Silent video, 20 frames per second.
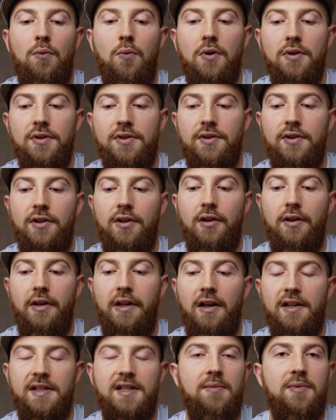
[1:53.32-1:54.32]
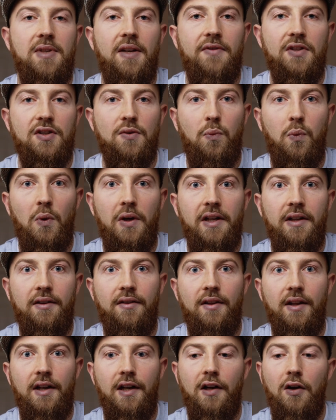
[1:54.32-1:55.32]
was that I seem to have this weird
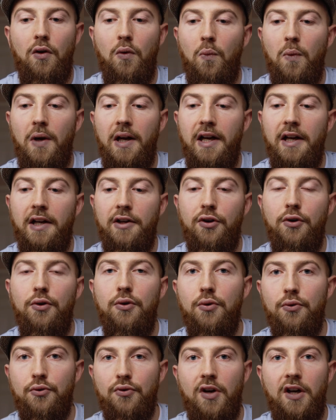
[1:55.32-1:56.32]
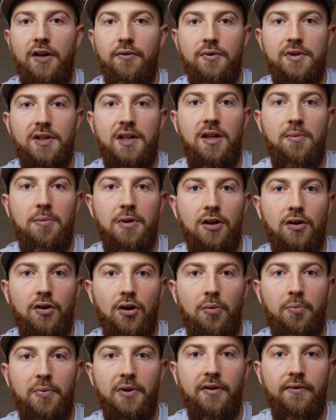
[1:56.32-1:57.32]
thing where Google Drive was keeping a
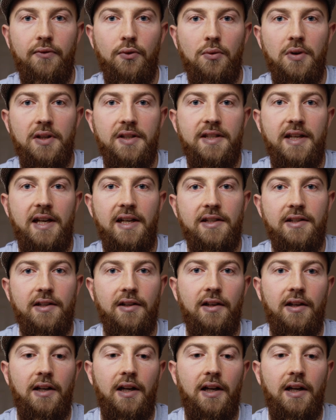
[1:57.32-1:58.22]
copy of all its data,